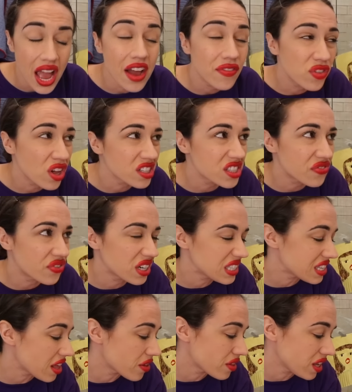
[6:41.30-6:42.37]
I have lots of
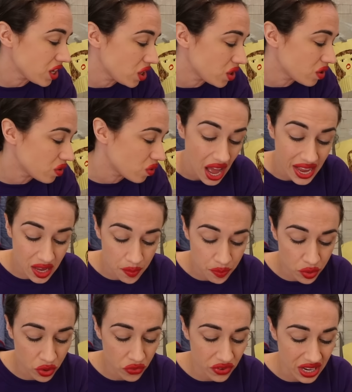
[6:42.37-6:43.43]
friends other than you. I can
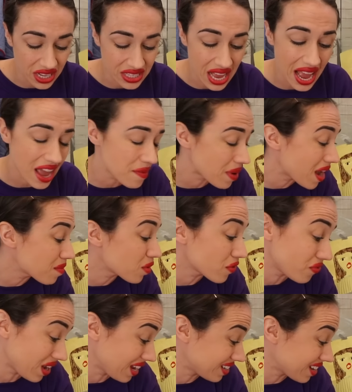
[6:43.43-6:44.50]
prove it. I have my
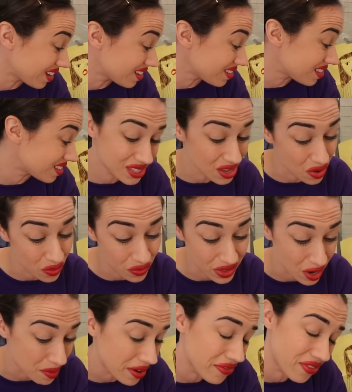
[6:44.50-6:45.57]
Mirfandas. So
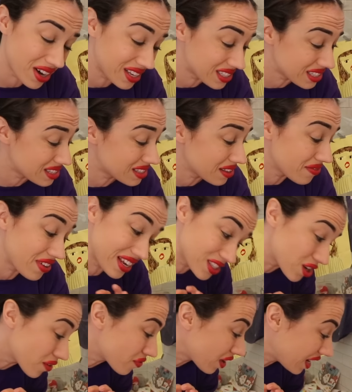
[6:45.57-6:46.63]
they're my friends.
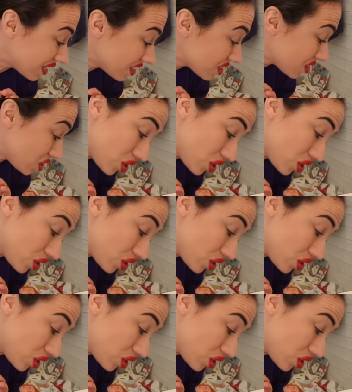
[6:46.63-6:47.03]
Fans are friends.